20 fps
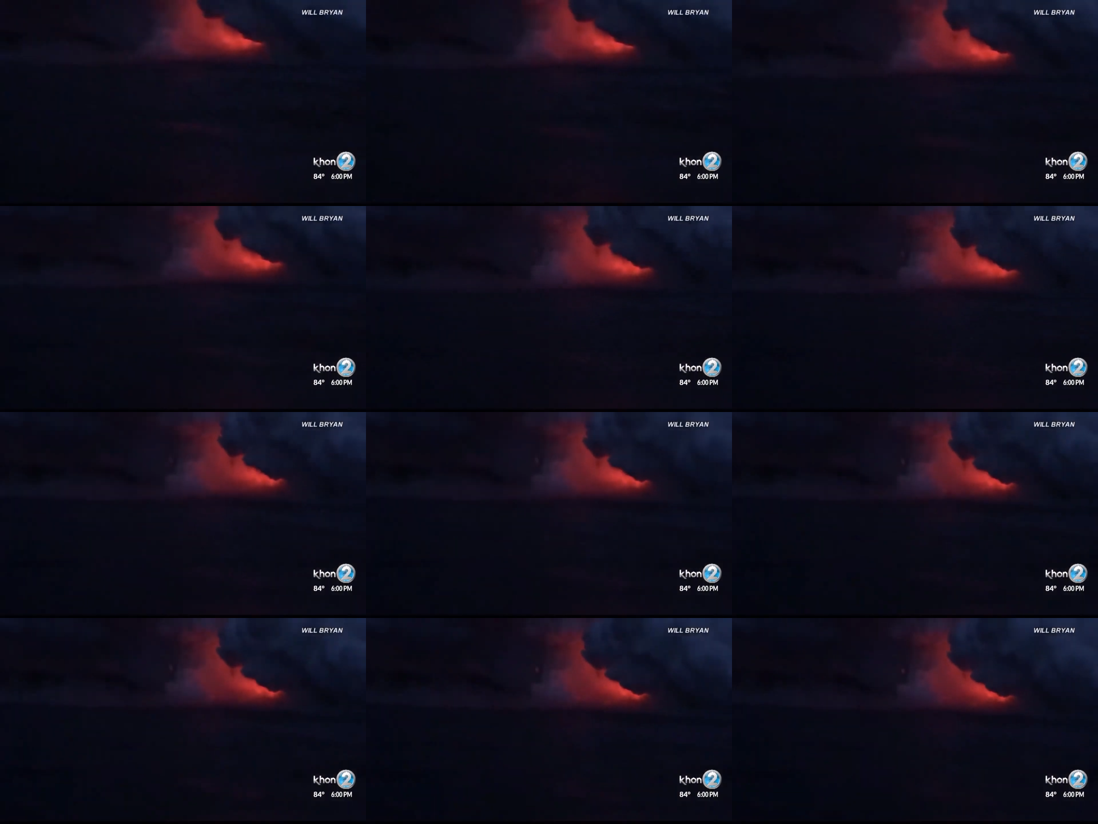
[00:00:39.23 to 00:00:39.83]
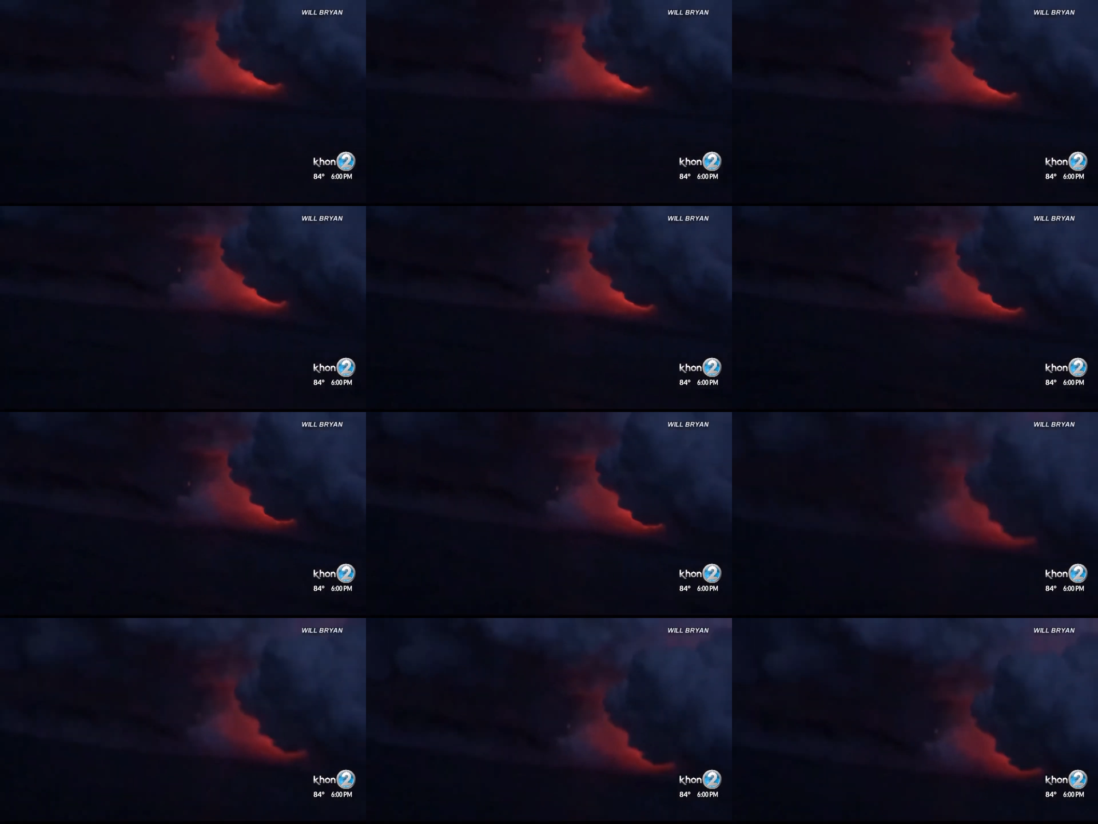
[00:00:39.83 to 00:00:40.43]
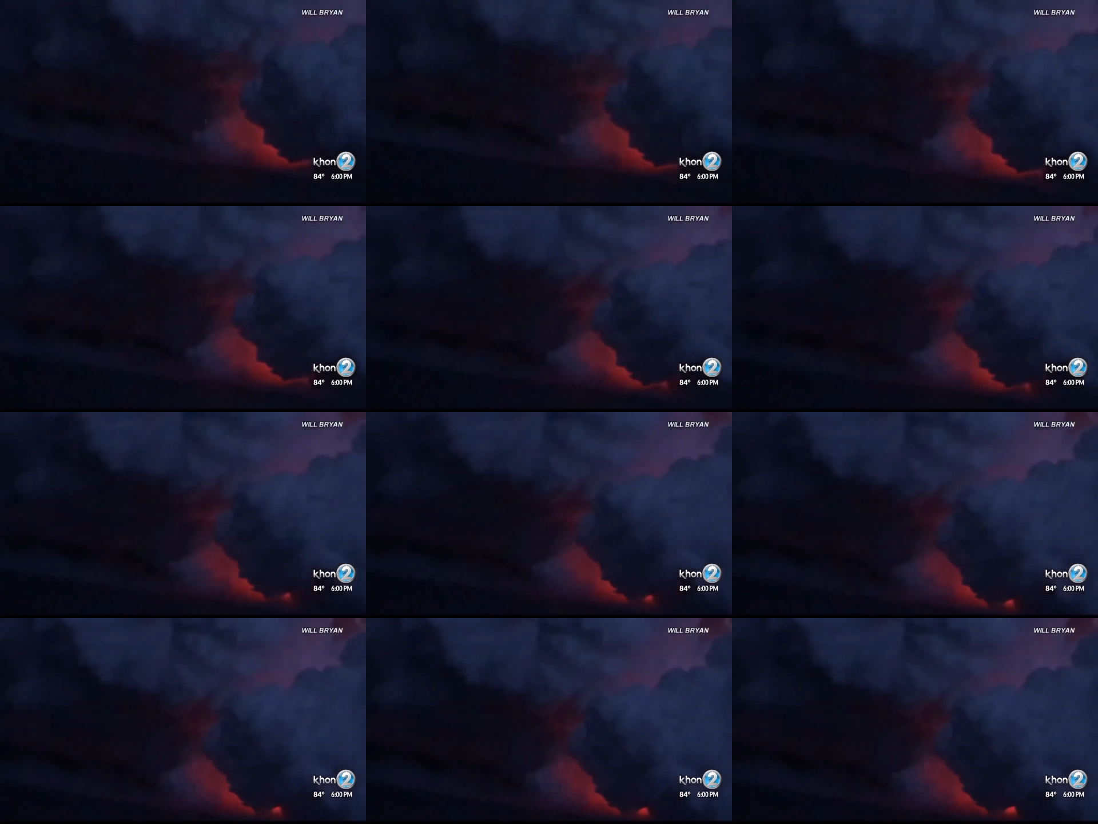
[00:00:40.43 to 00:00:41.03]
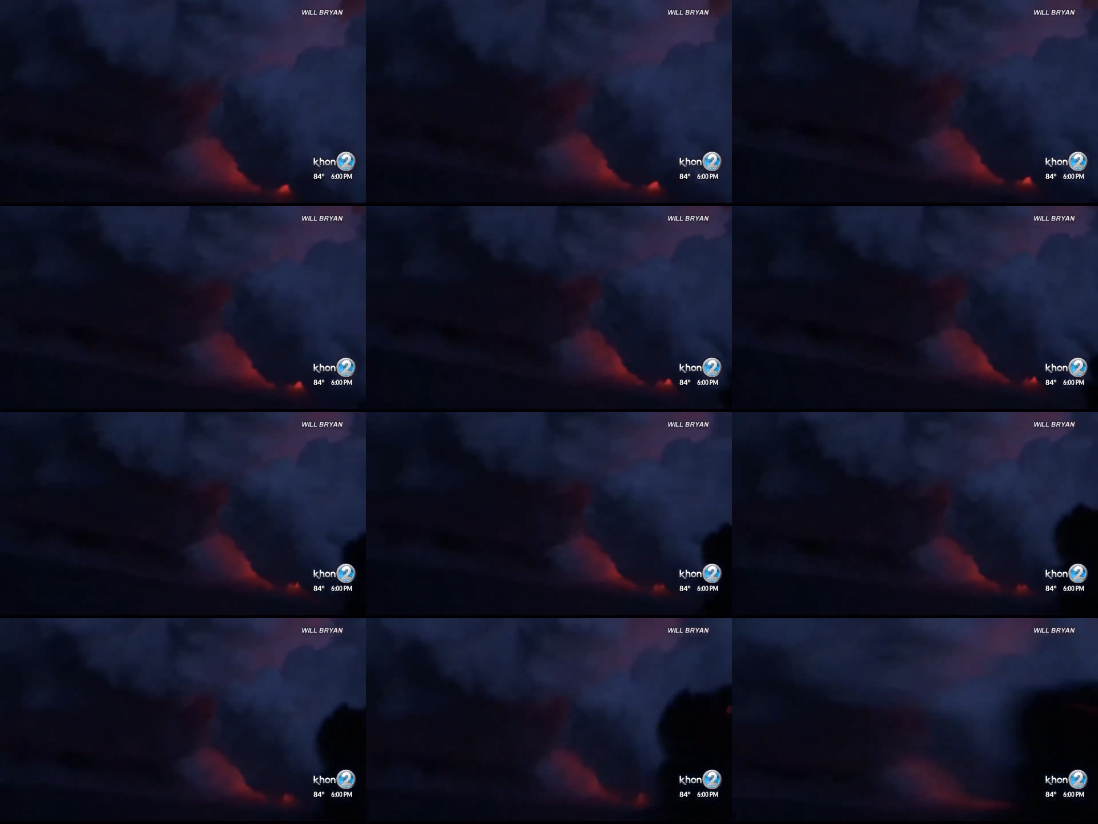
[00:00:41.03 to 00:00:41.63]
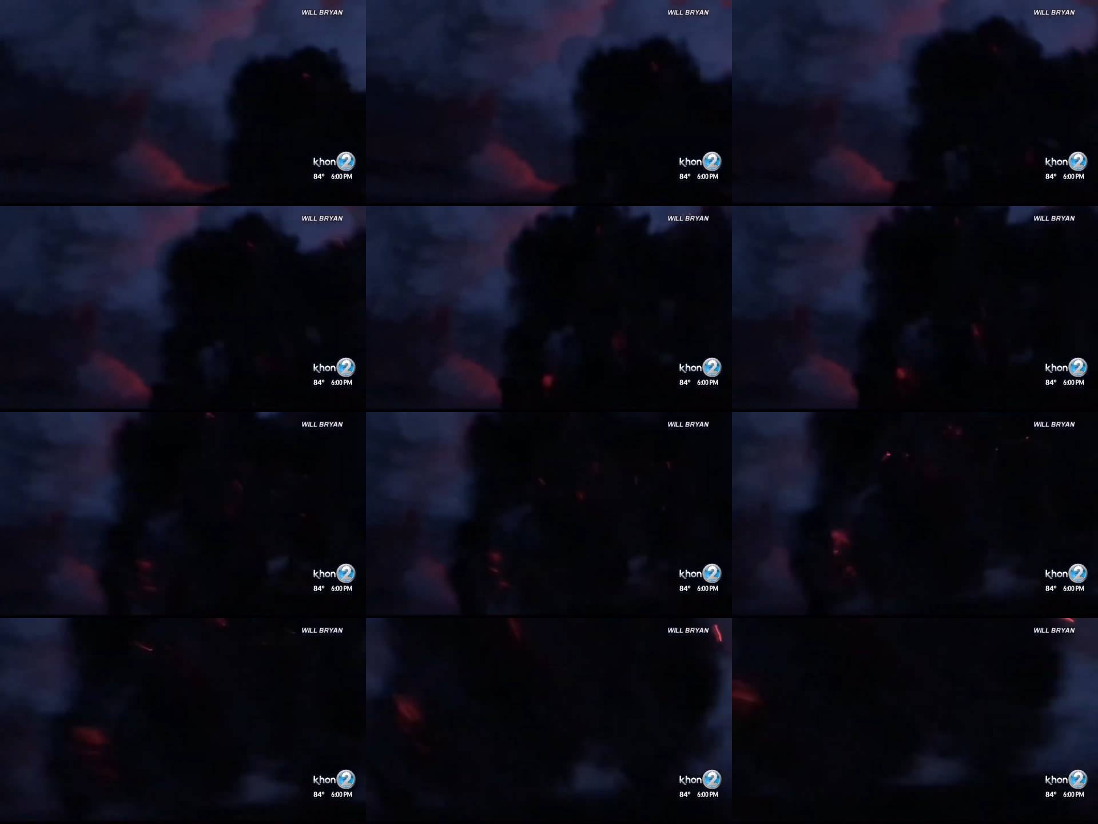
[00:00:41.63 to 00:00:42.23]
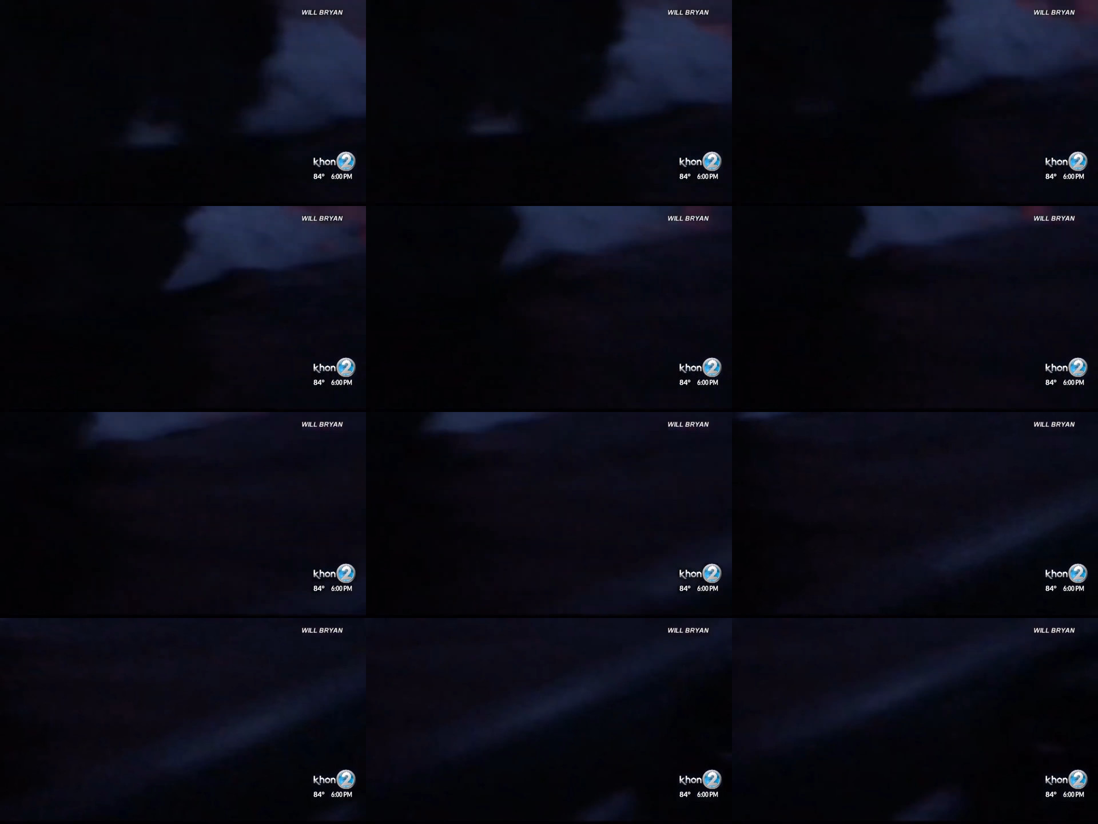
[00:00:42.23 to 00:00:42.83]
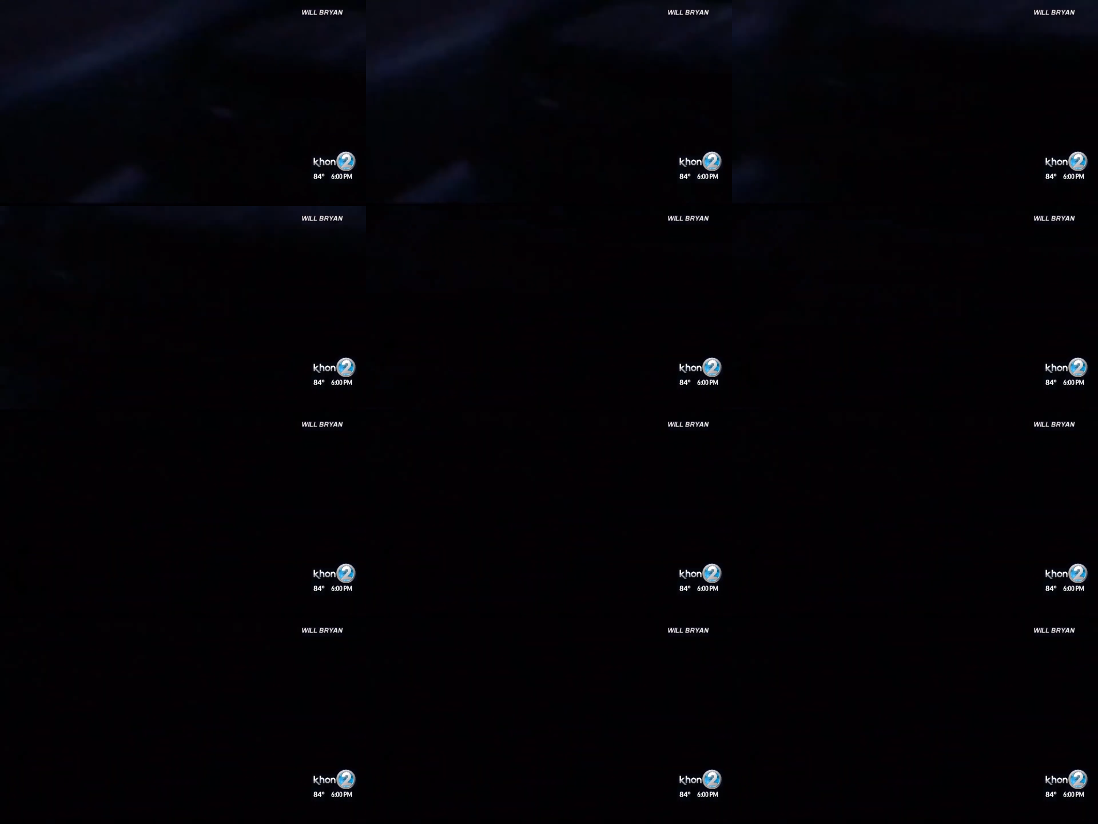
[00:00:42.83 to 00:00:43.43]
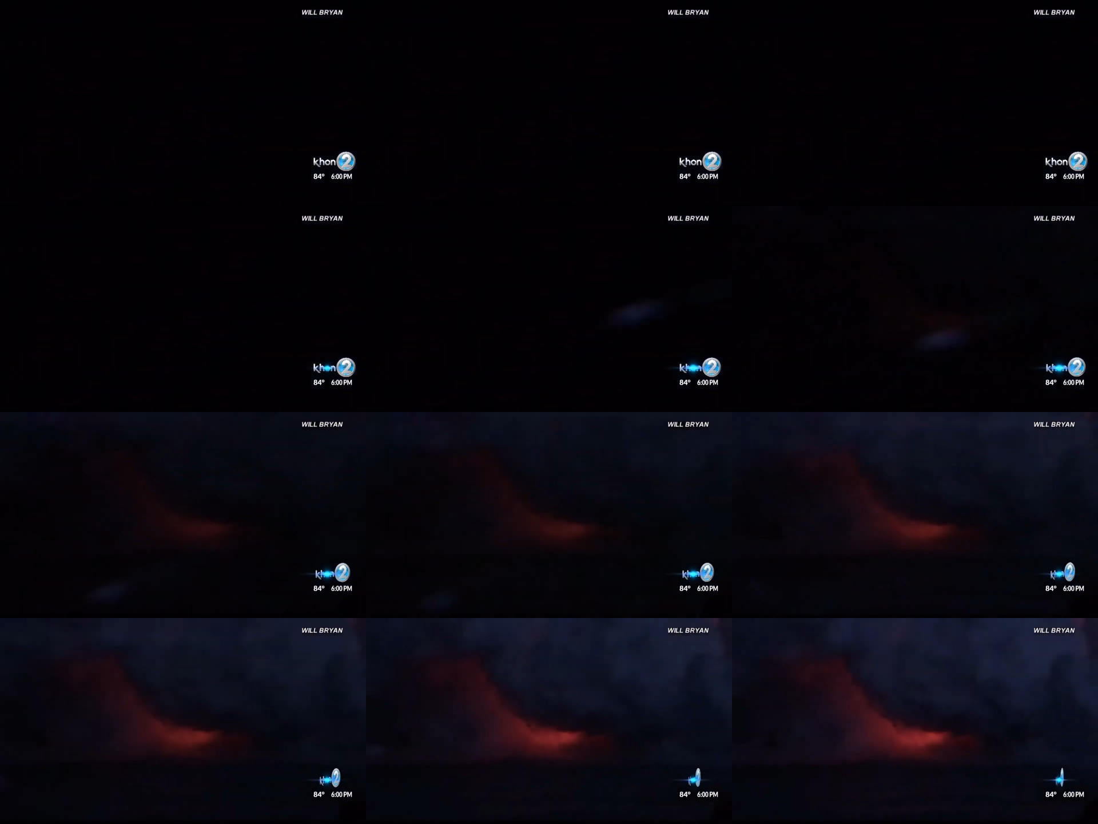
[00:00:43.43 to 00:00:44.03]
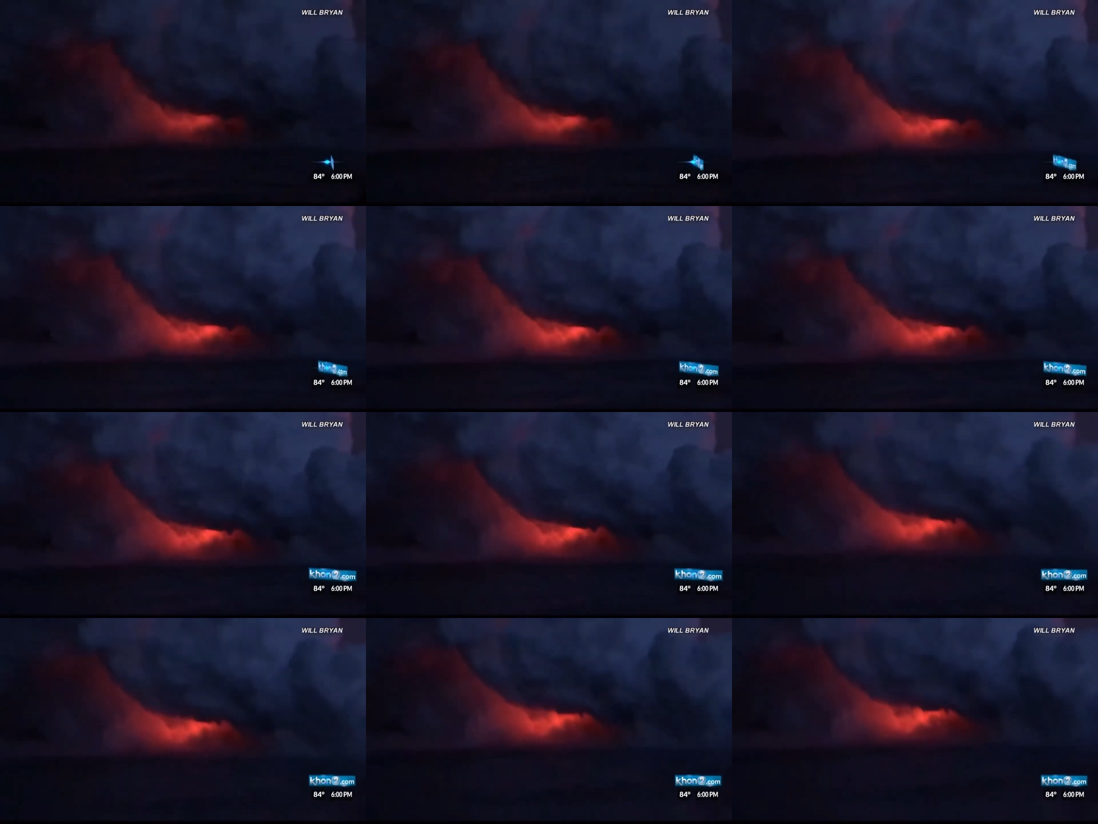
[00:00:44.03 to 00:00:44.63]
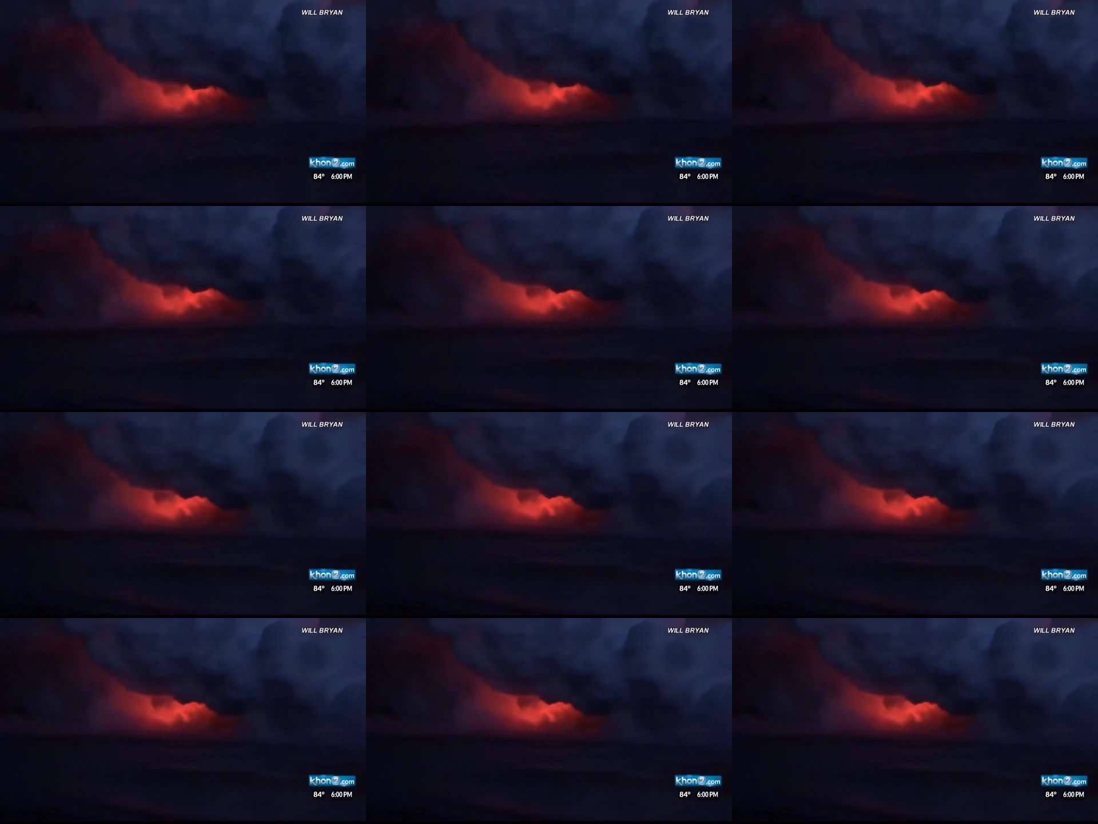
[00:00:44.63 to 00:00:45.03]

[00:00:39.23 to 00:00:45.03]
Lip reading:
(no speaker visible)